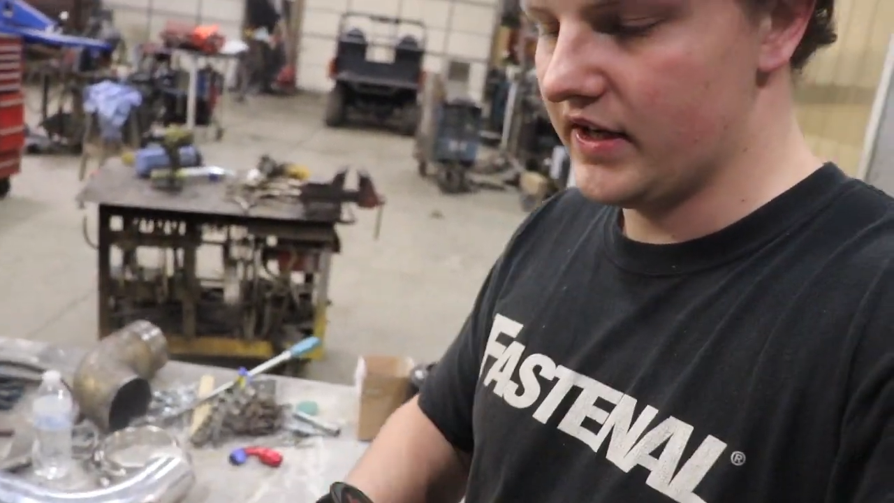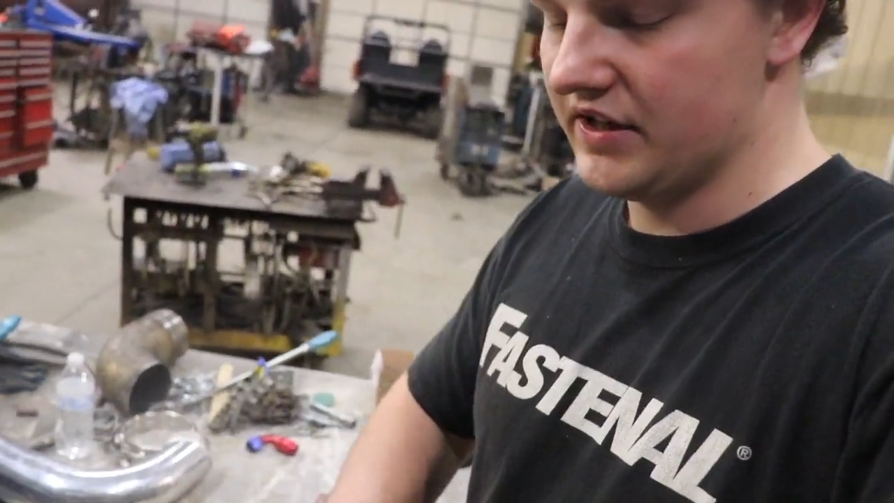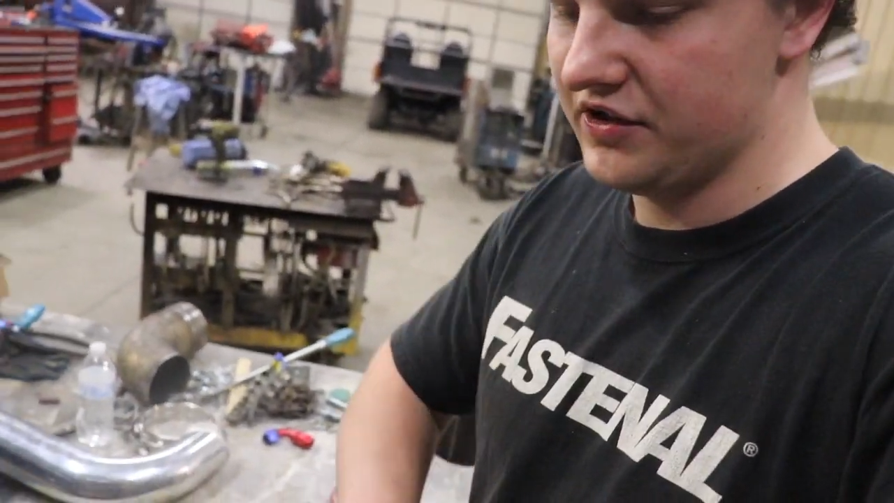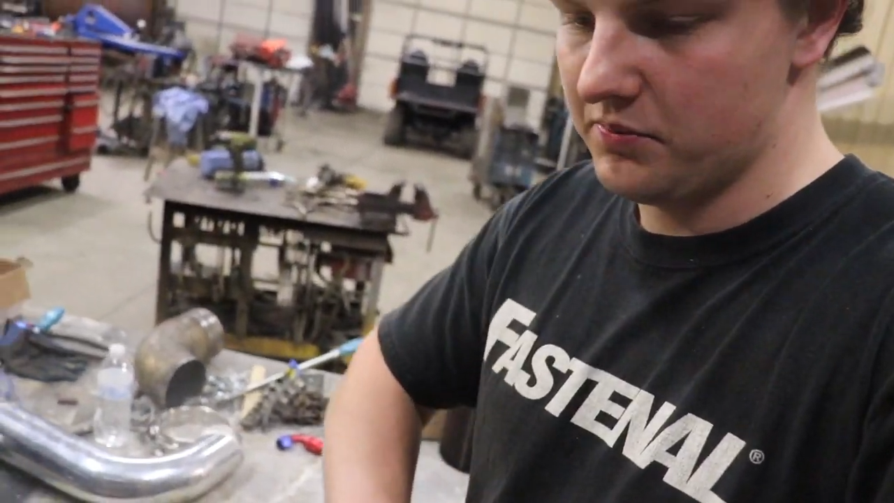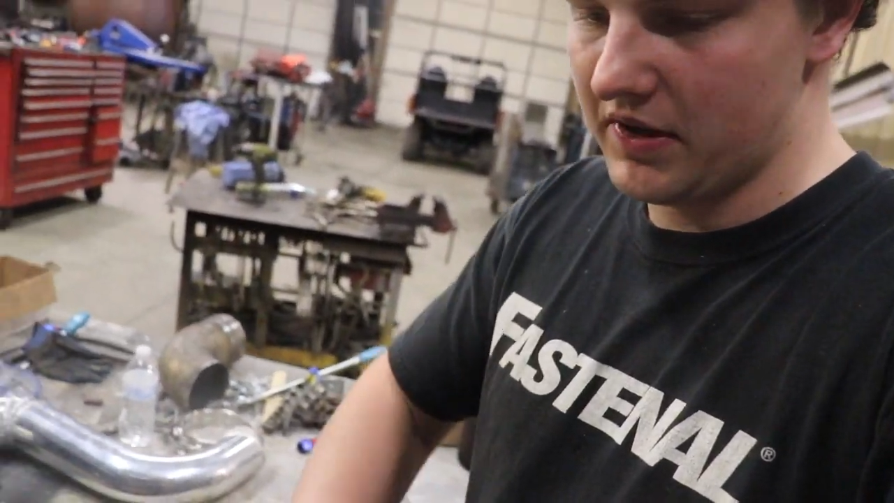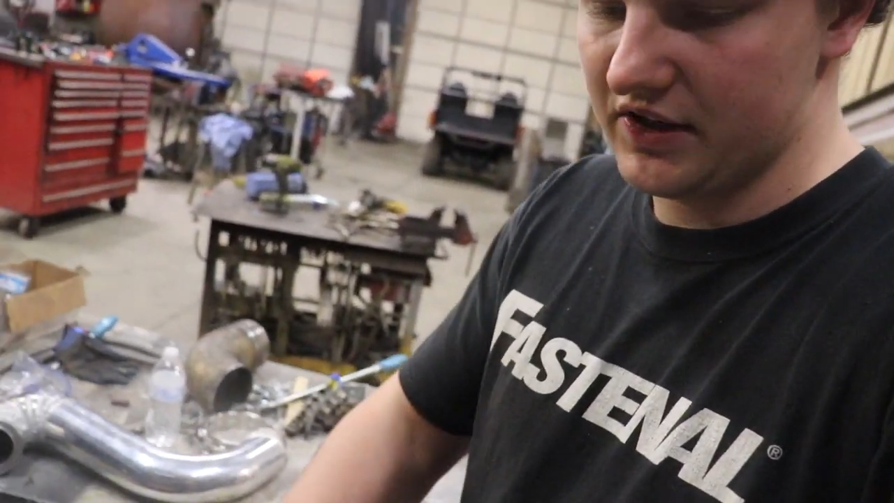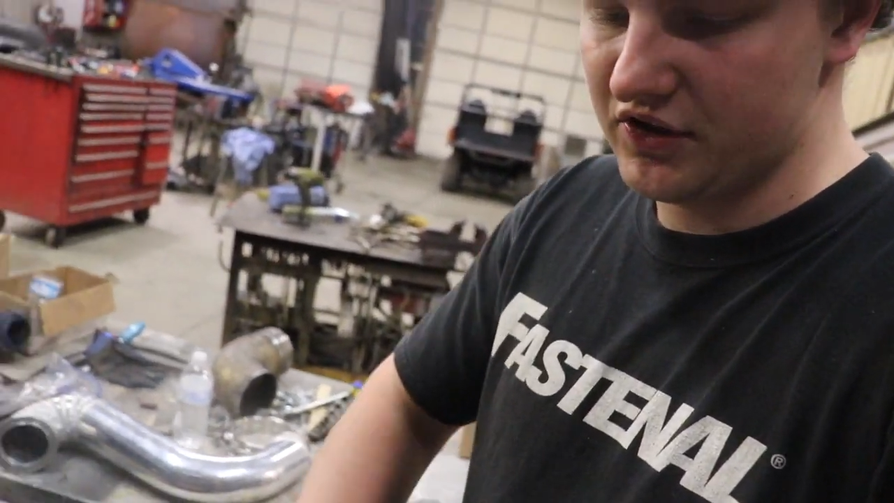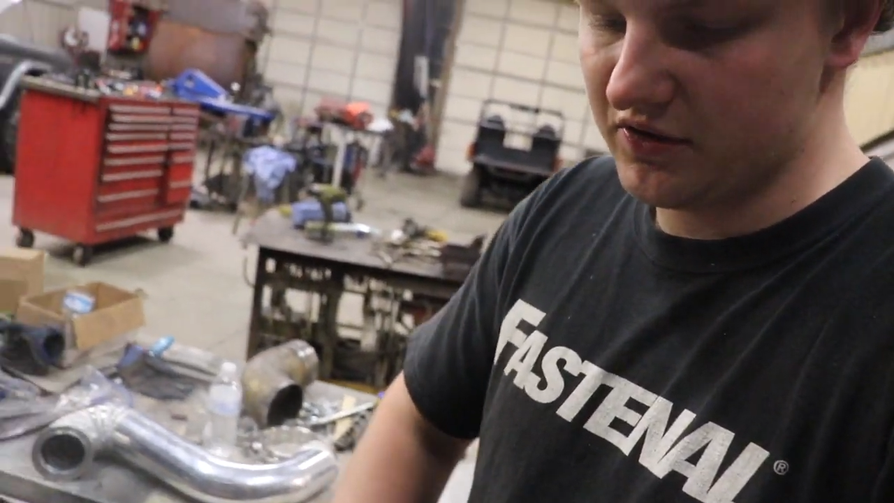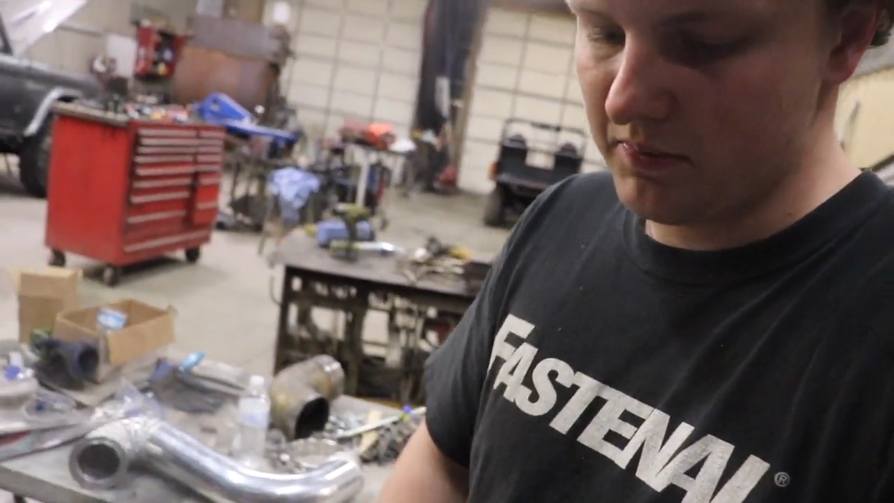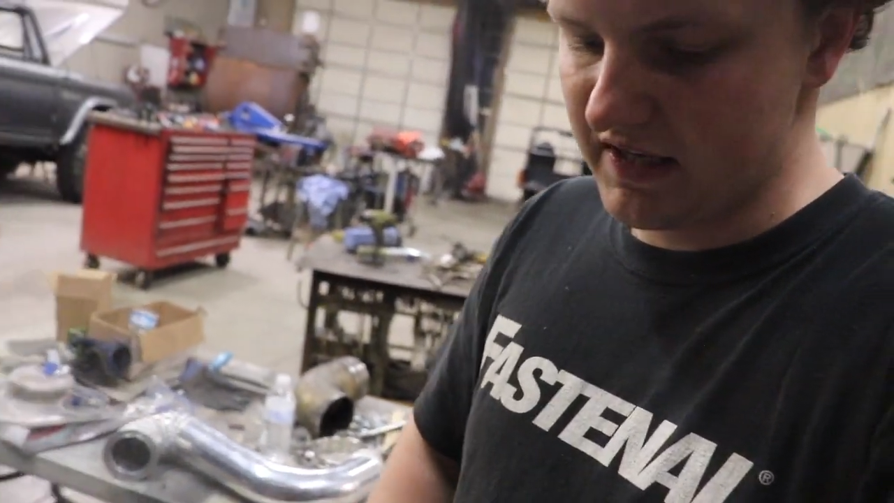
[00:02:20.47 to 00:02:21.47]
the engine bay
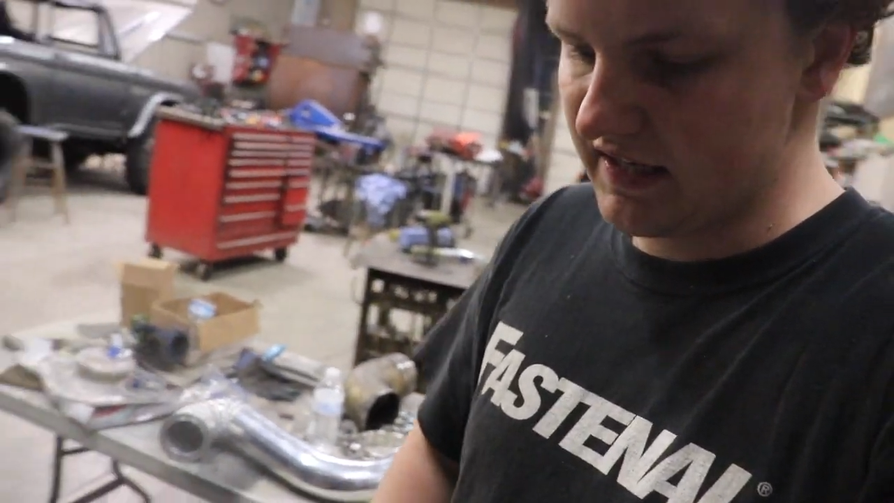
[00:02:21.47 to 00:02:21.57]
just to make